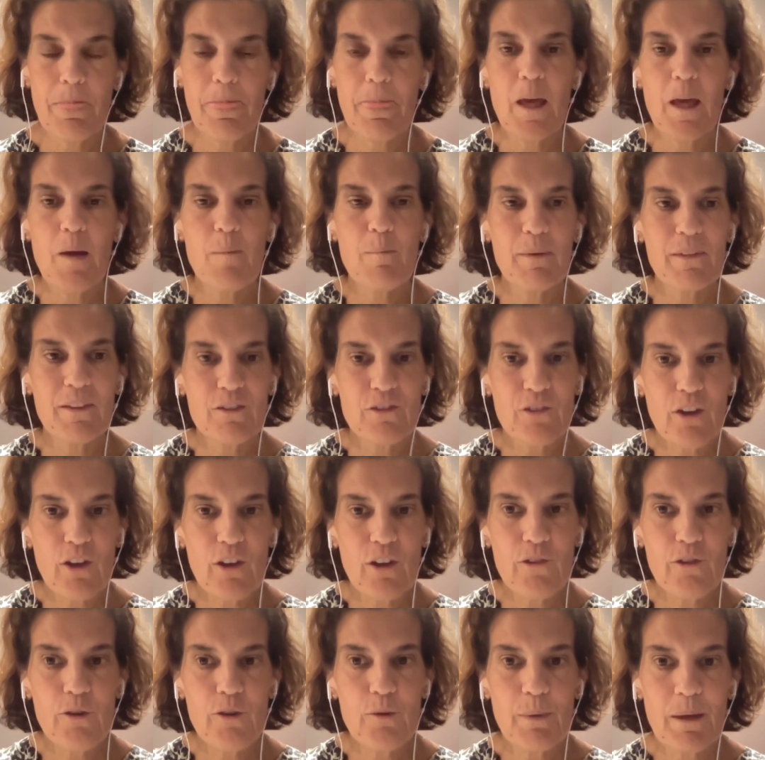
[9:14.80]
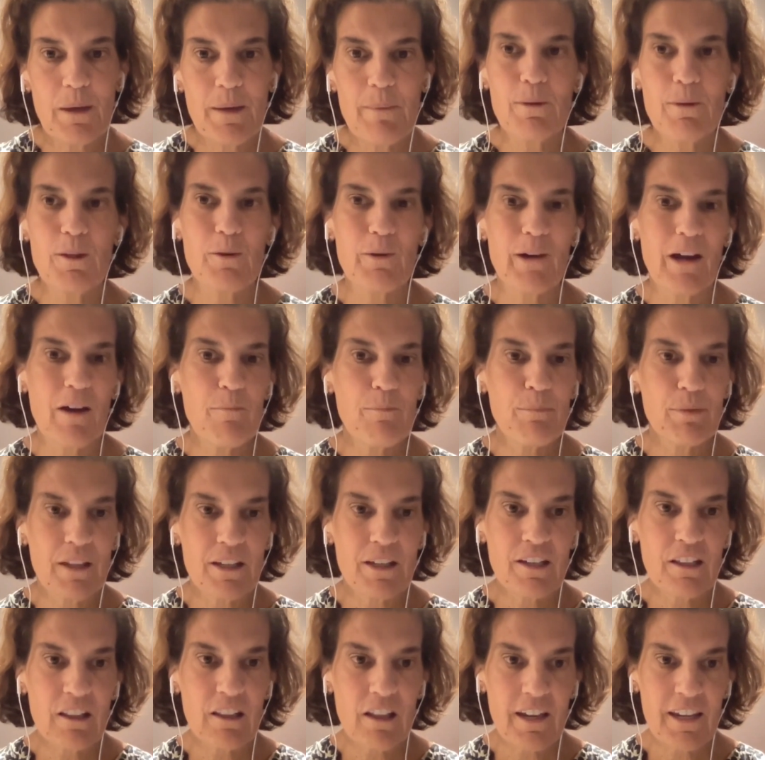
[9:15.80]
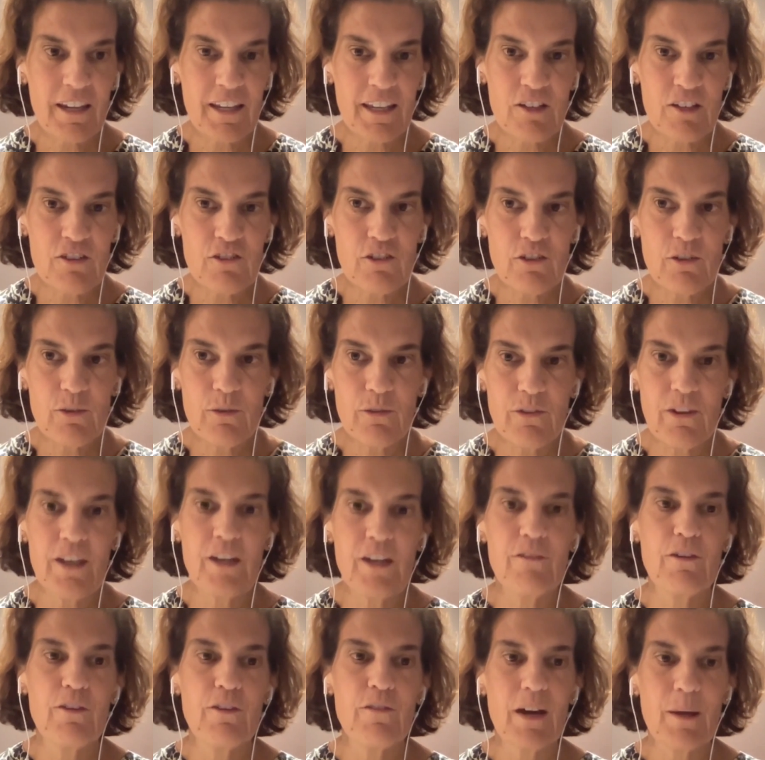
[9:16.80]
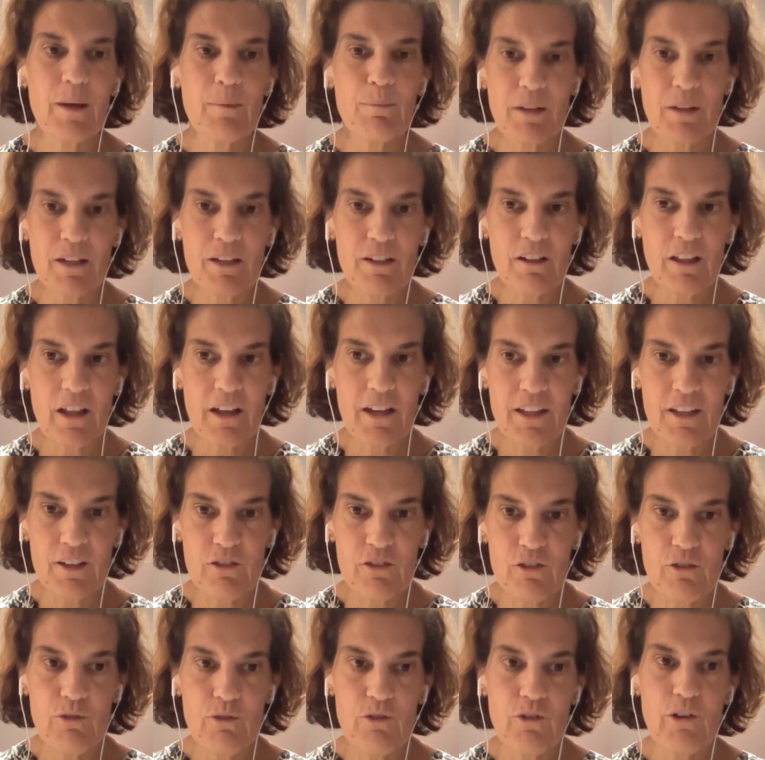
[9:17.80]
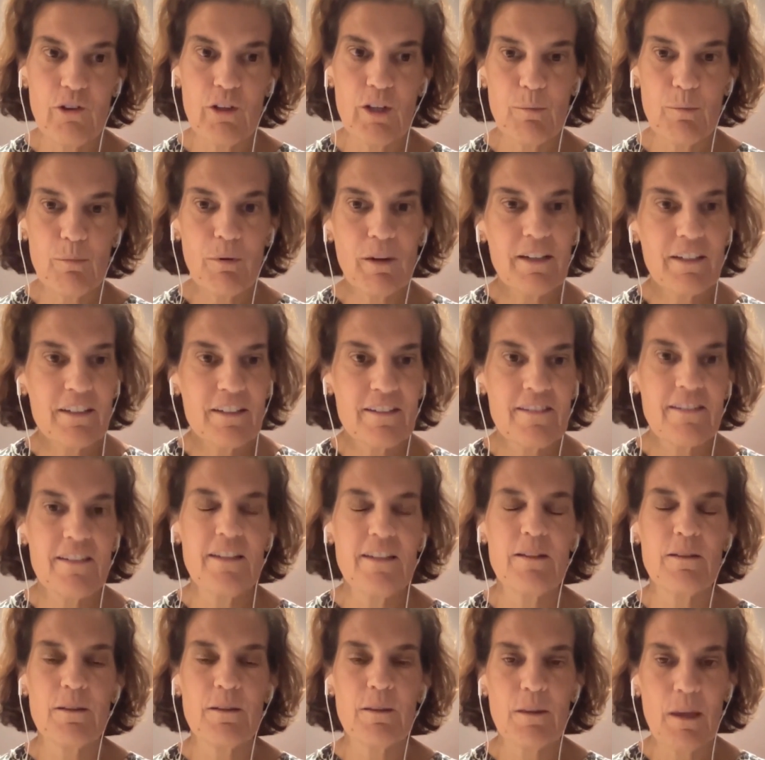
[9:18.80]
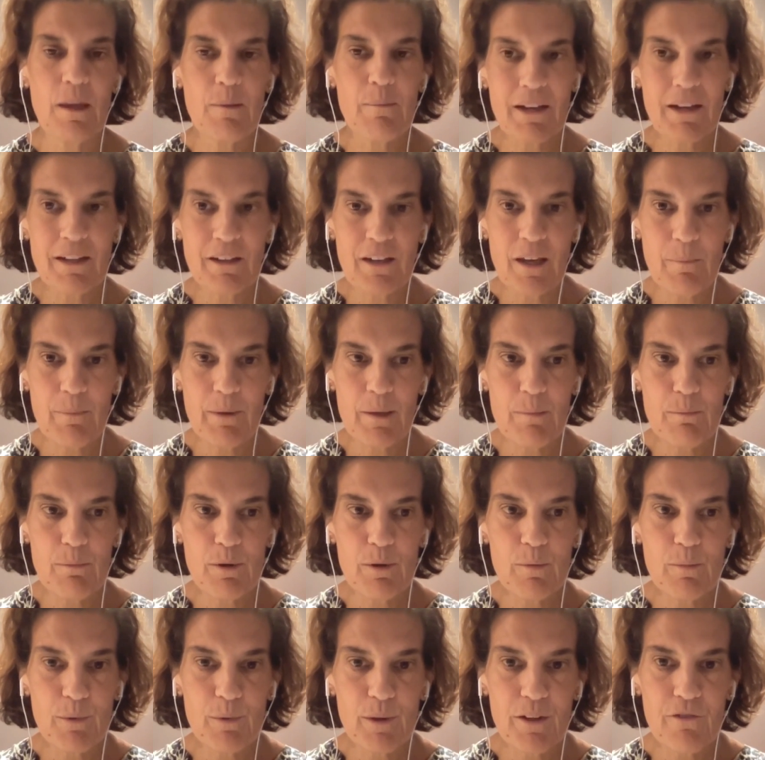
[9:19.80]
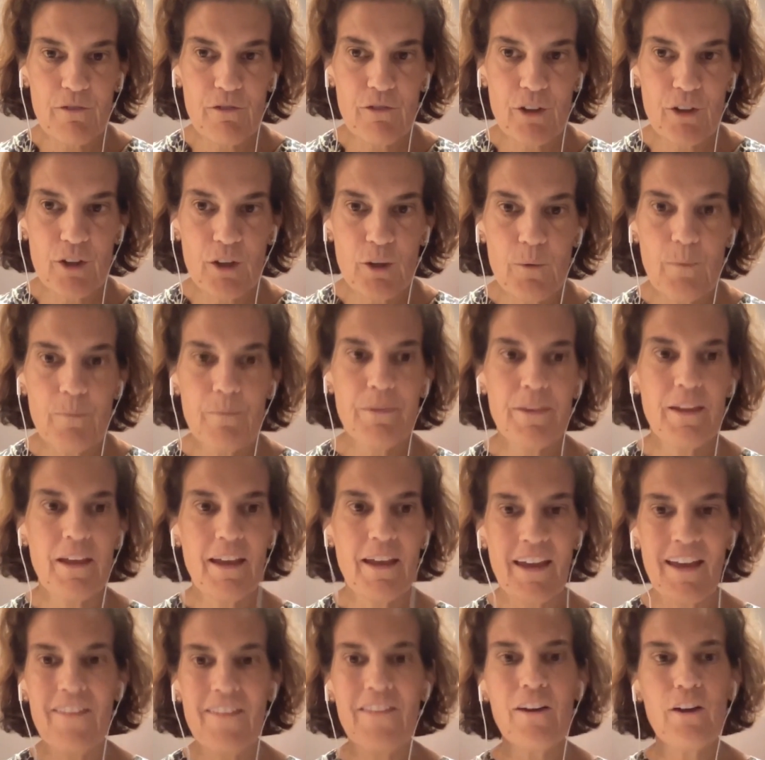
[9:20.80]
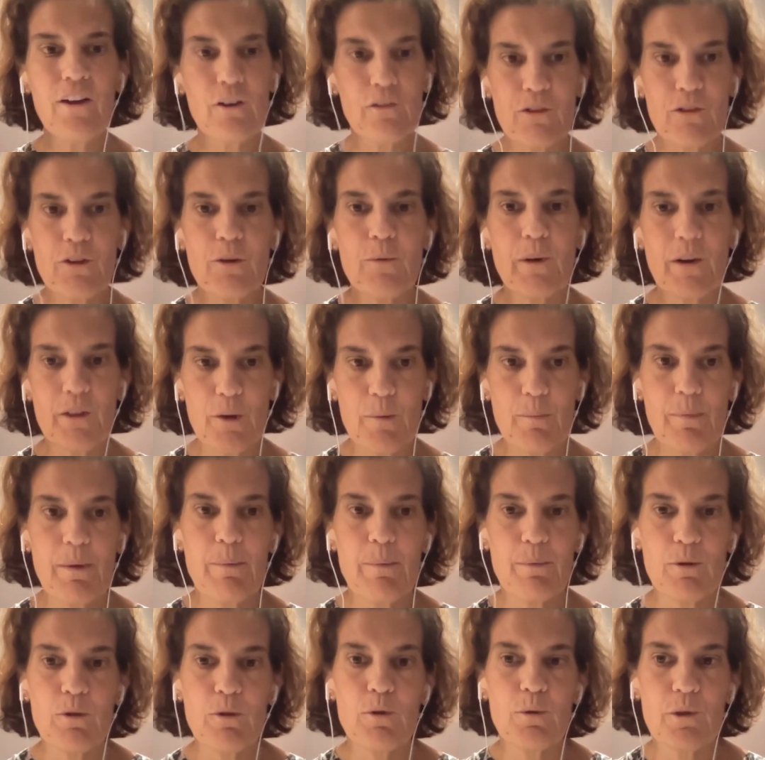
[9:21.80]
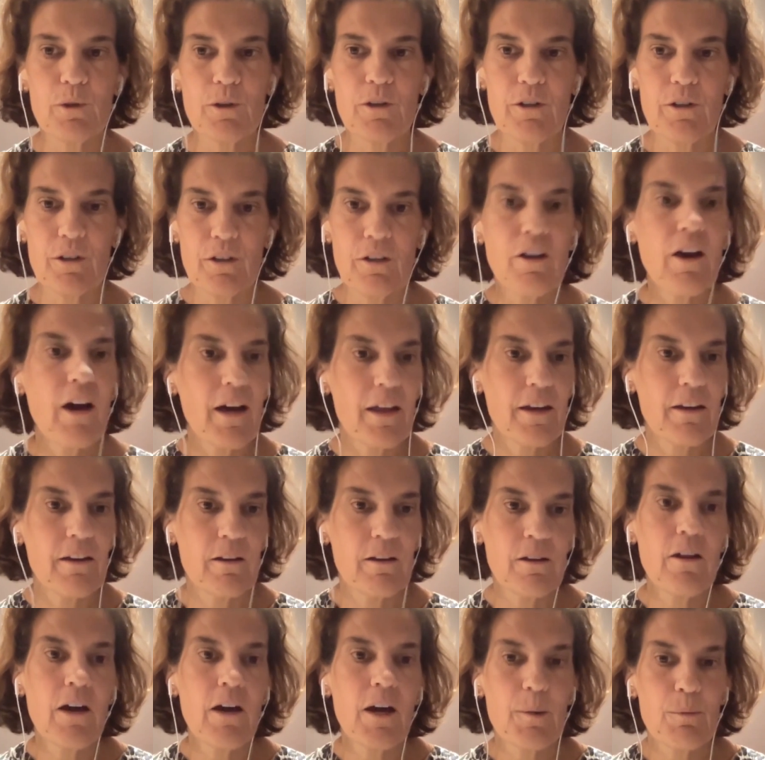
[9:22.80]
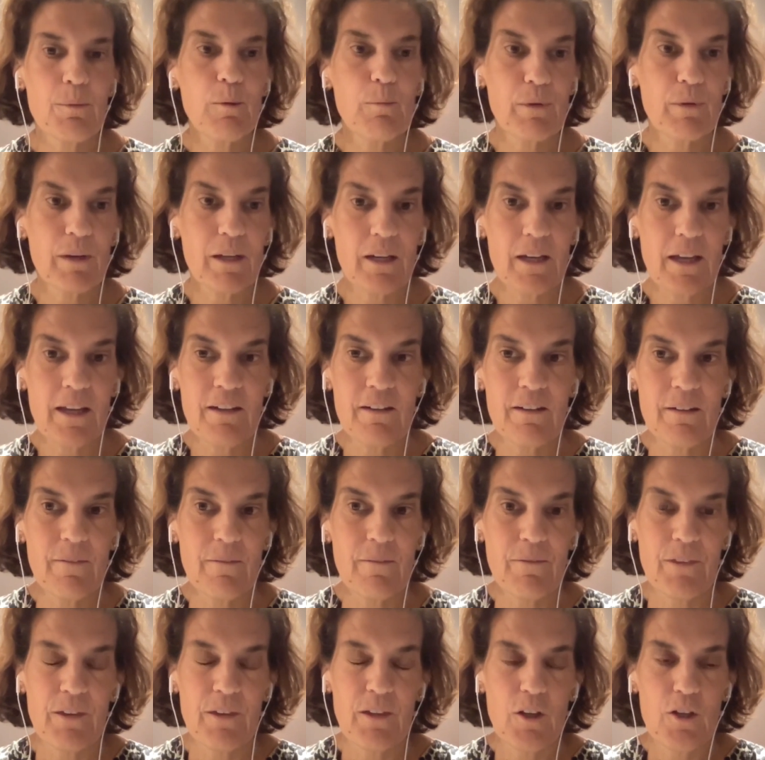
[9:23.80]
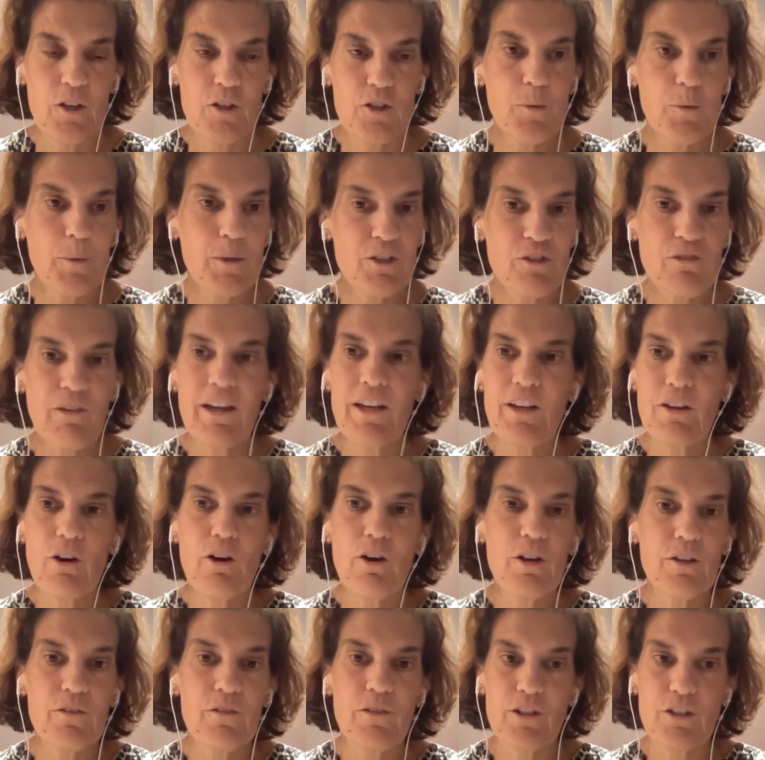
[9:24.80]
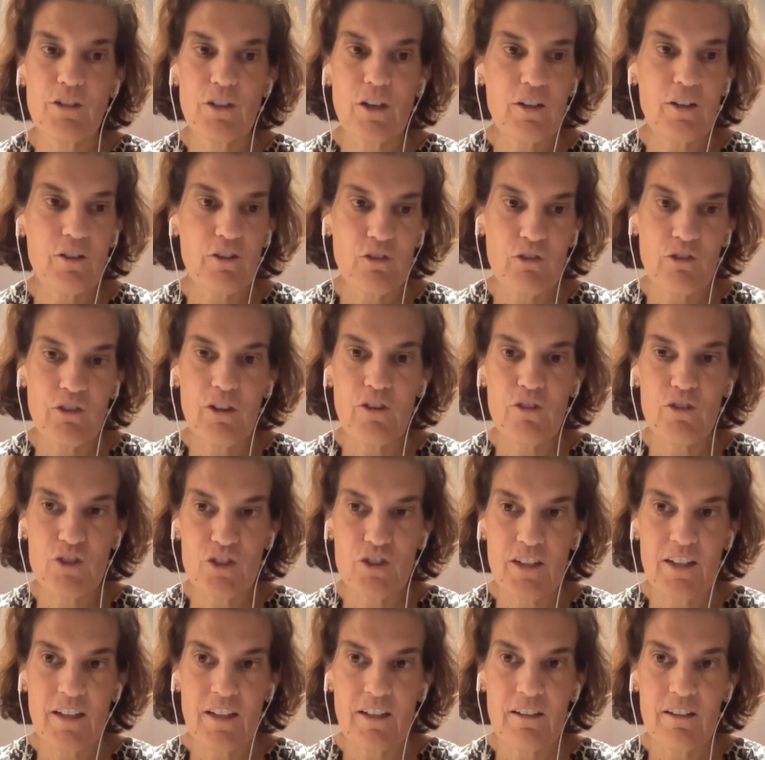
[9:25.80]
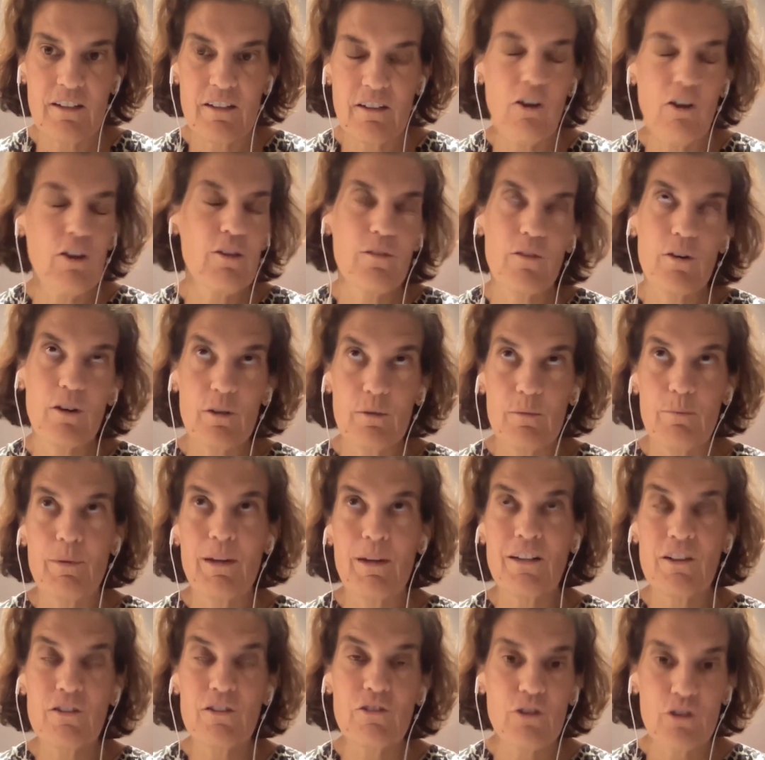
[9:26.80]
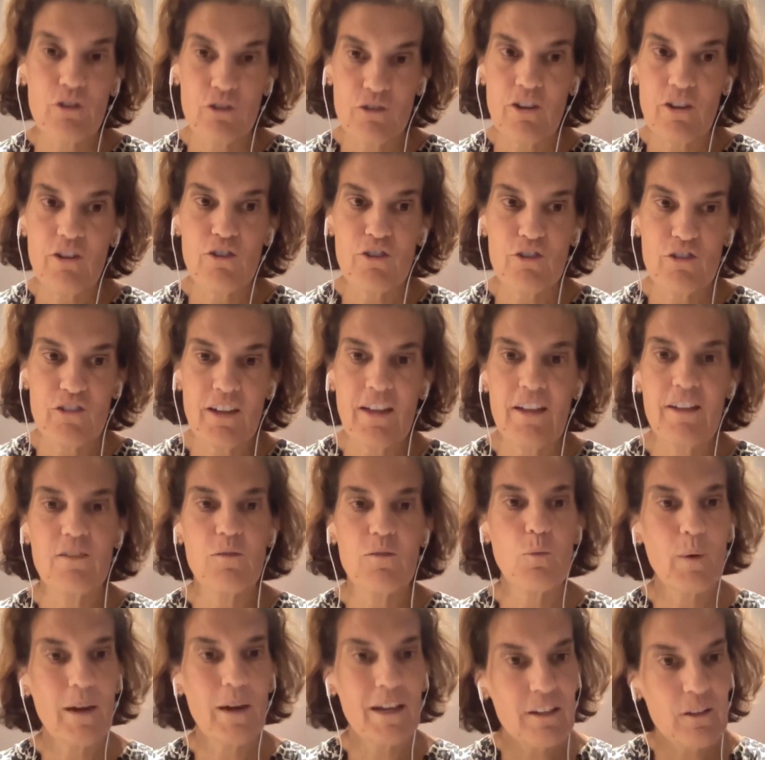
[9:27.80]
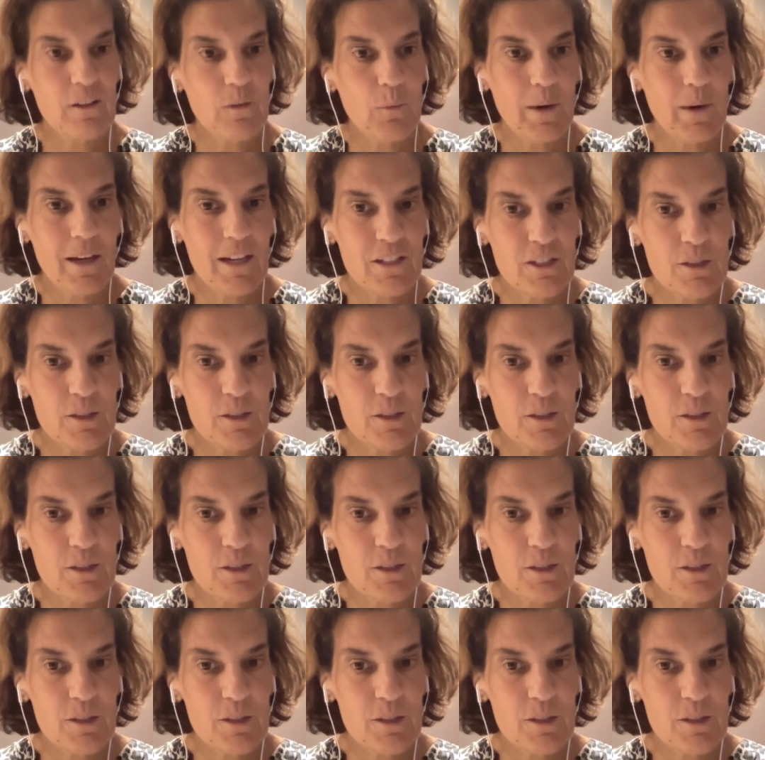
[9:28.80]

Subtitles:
But there's also people who have blood clotting issues. And if you've had blood clotting issues during your pregnancy, they might not be appropriate for you. And there are a few other people who are not appropriate. And so we train all of our doctors to understand, all of our practitioners to understand when it's